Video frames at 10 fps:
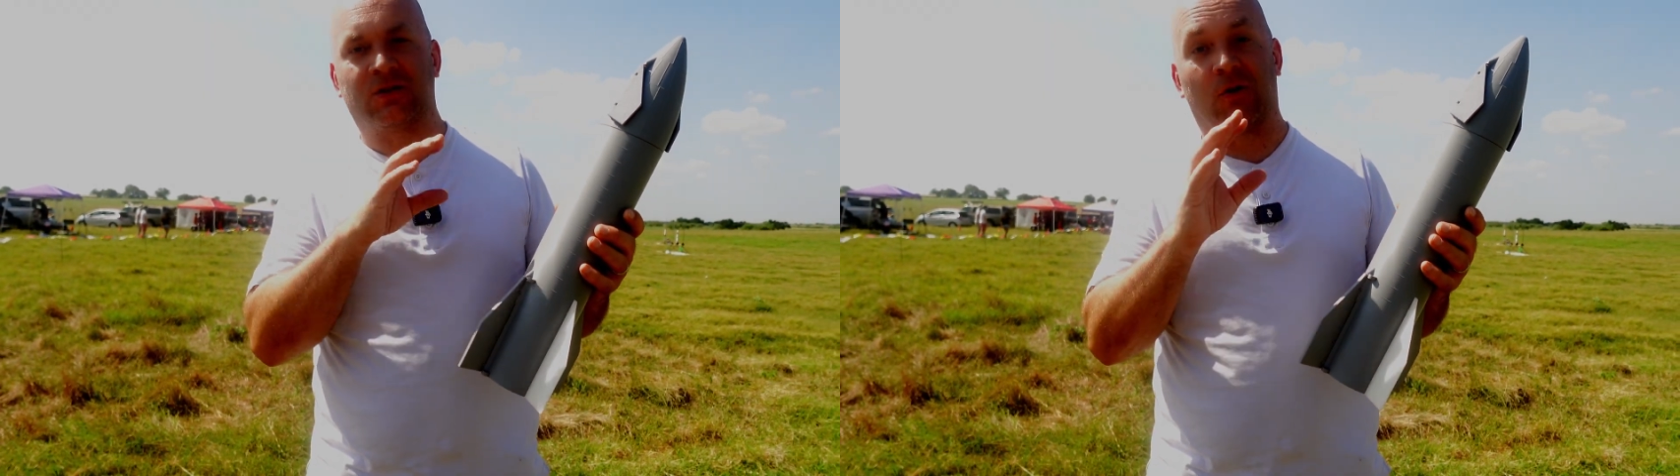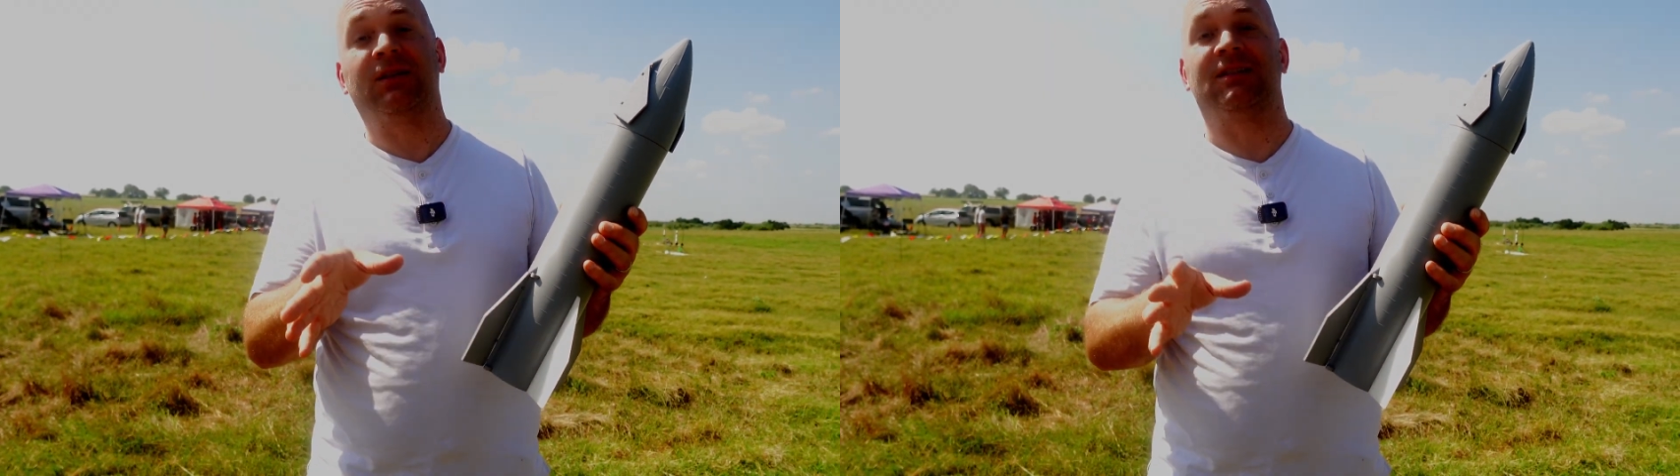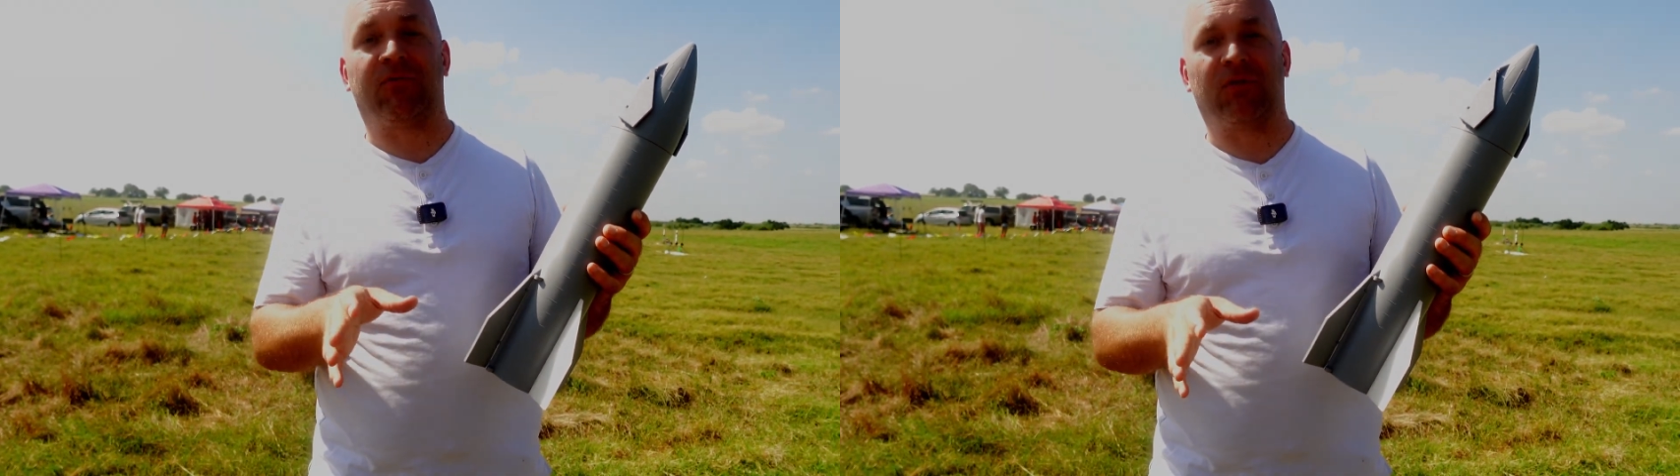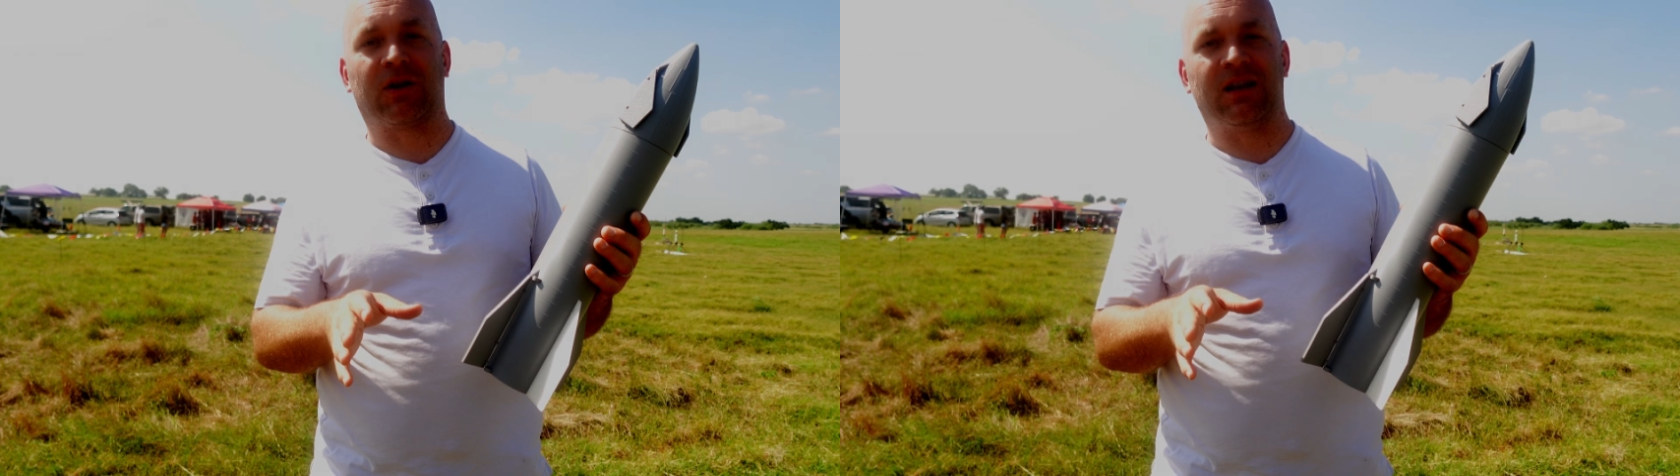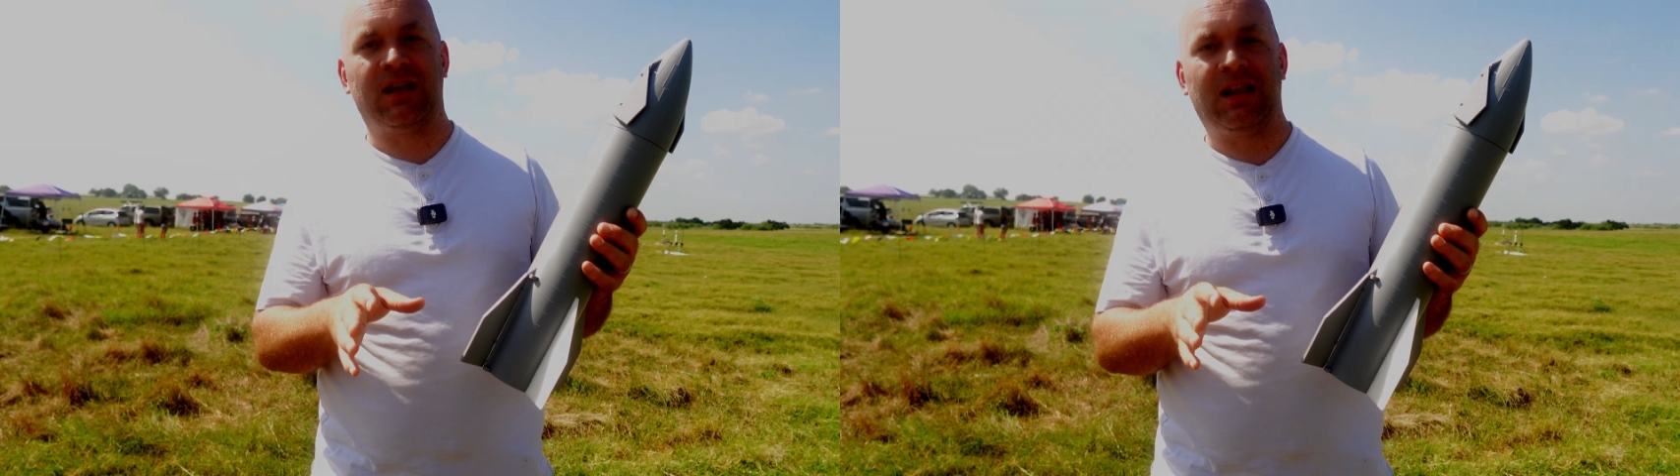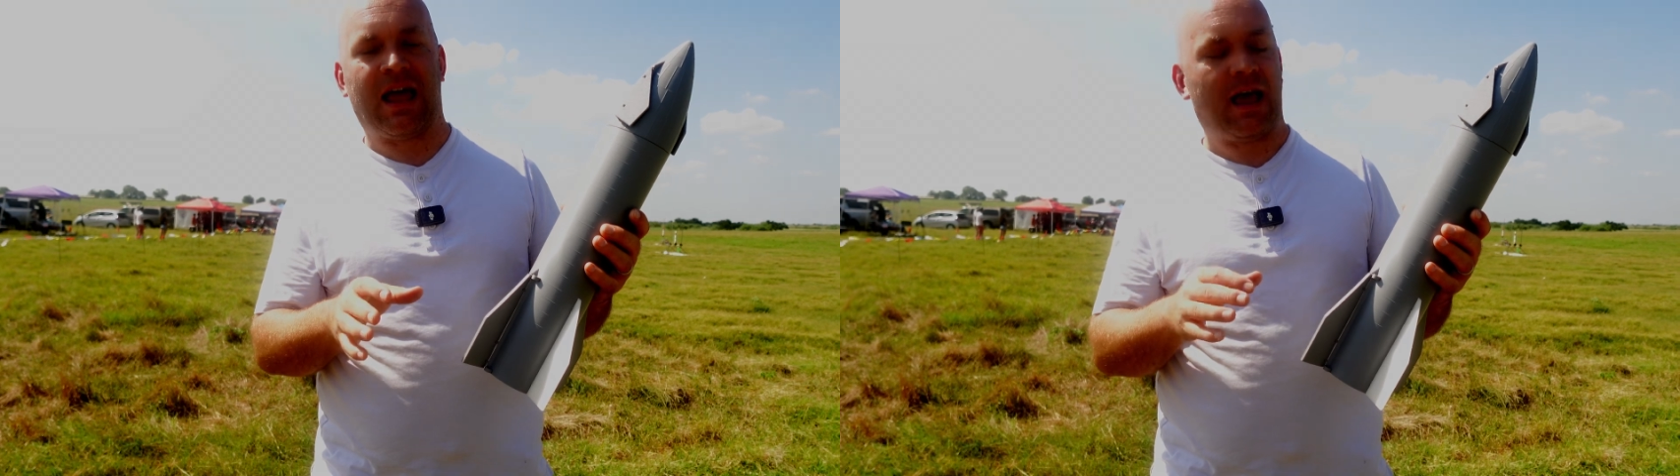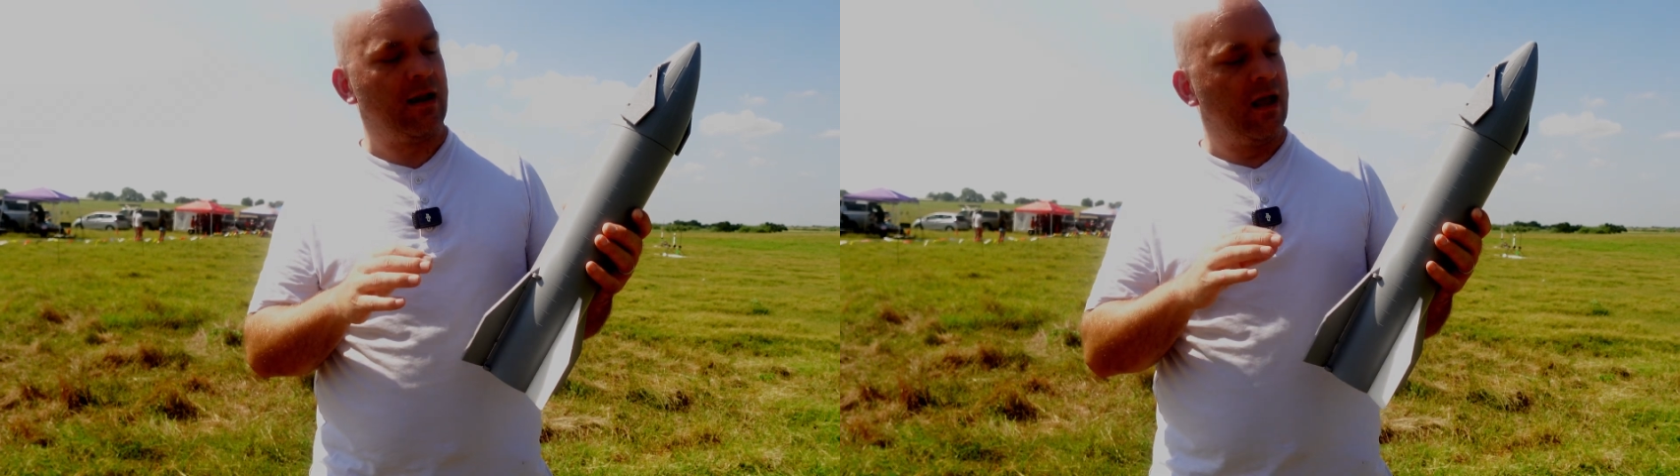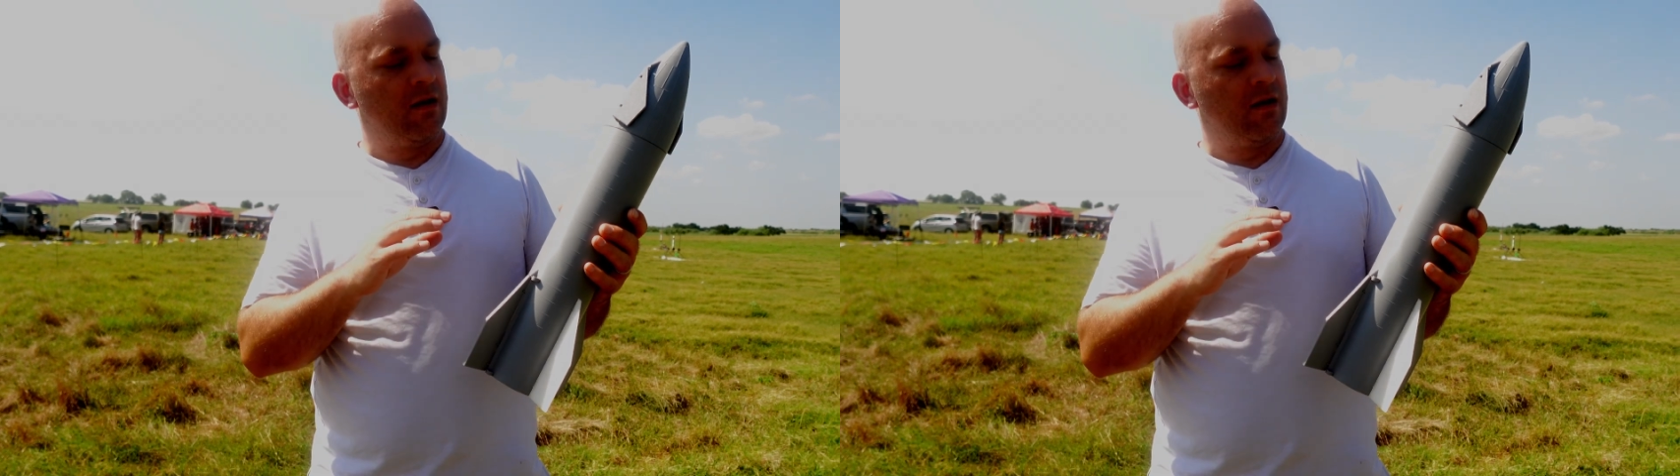so it's definitely going to need that,